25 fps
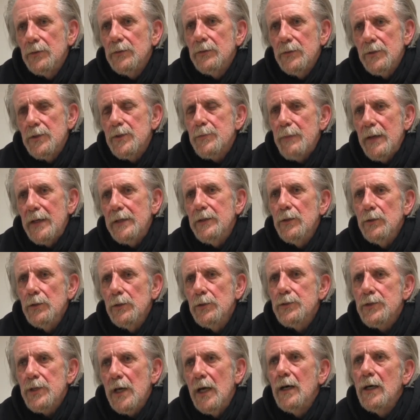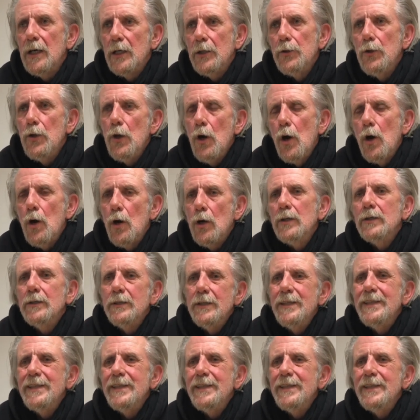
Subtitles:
The Spaniels are not